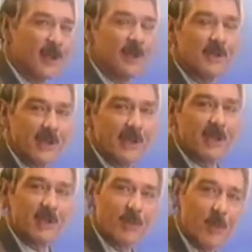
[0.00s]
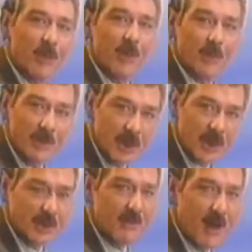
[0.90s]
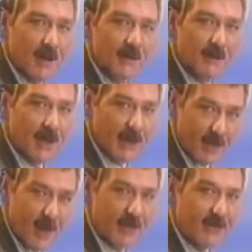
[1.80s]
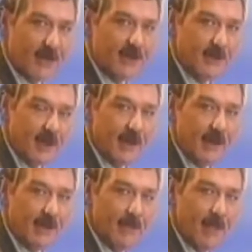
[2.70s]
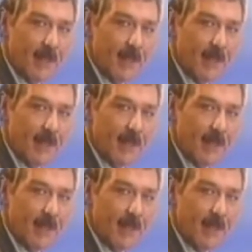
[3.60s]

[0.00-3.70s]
You can see that working with just the mouse, I have a lot of flexibility.